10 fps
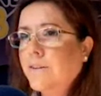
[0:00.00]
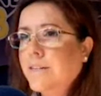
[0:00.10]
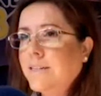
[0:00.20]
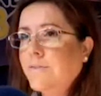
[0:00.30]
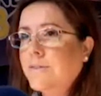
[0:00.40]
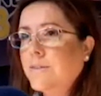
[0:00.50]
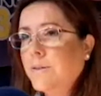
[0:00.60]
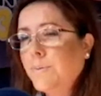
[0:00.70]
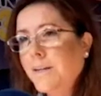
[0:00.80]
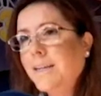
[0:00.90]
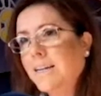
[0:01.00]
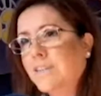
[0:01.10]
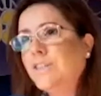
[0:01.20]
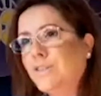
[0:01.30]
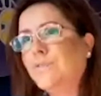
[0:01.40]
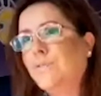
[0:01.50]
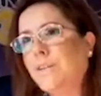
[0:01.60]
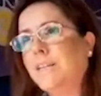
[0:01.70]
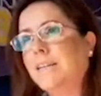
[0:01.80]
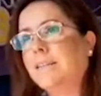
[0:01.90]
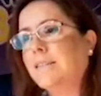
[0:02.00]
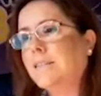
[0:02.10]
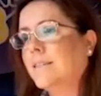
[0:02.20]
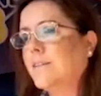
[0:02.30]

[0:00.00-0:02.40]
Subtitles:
calorie deficit, the body actually does funny things.